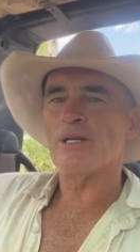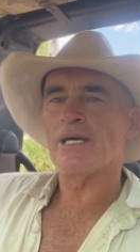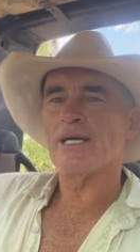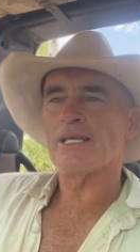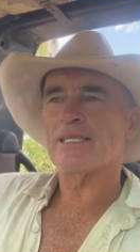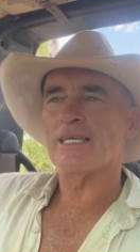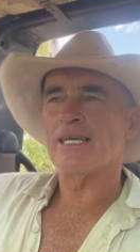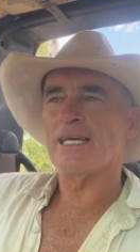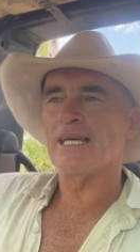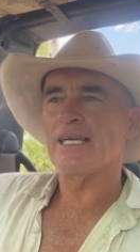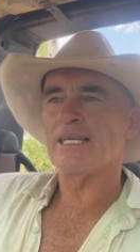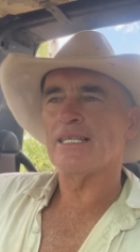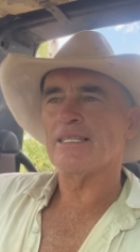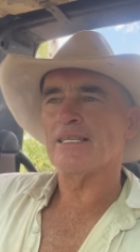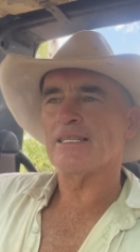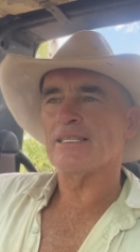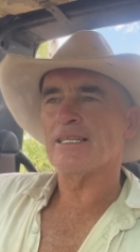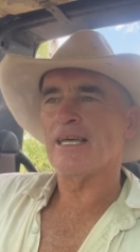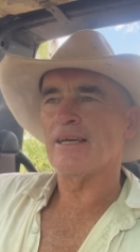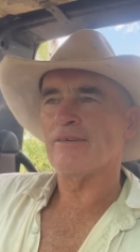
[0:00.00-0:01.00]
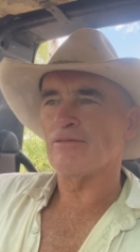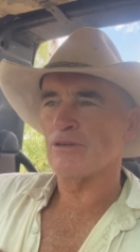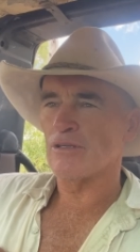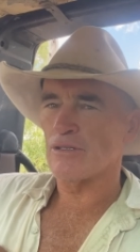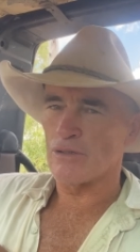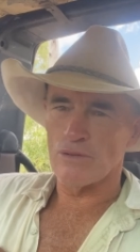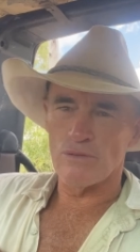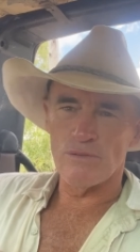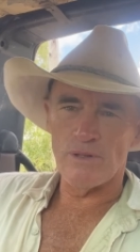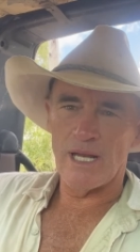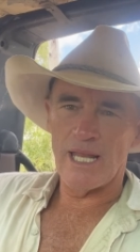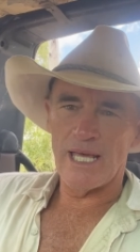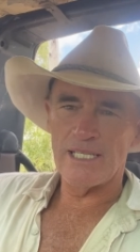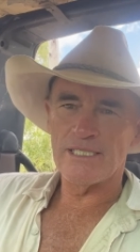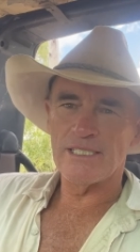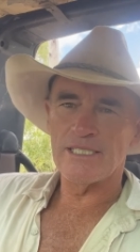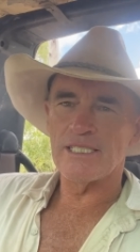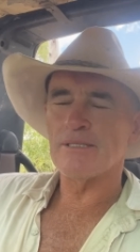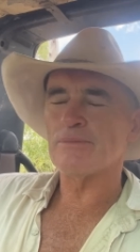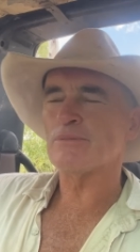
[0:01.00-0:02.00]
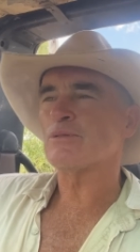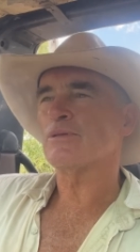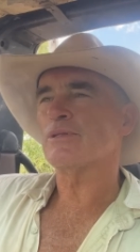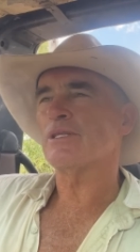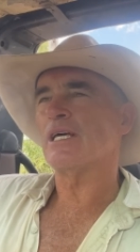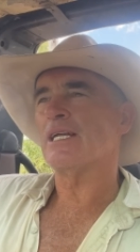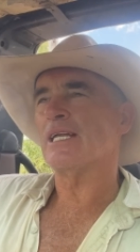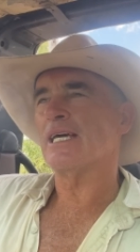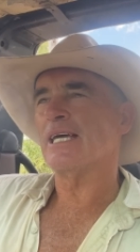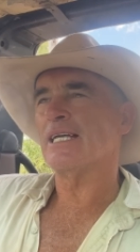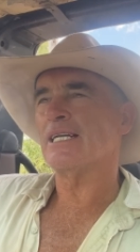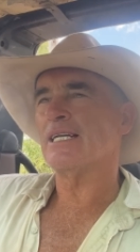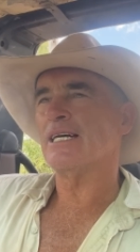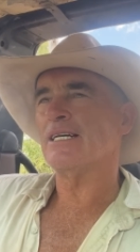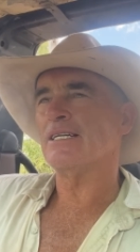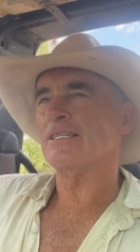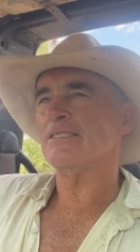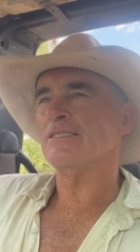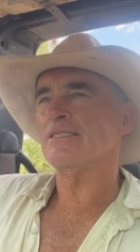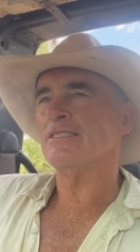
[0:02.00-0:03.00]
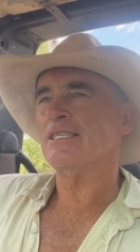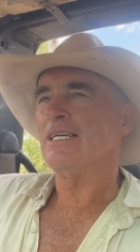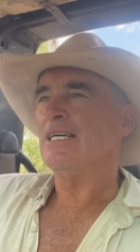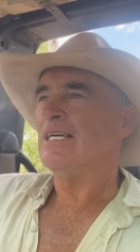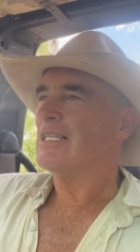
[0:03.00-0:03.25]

out there that have got good relationships with their landowners.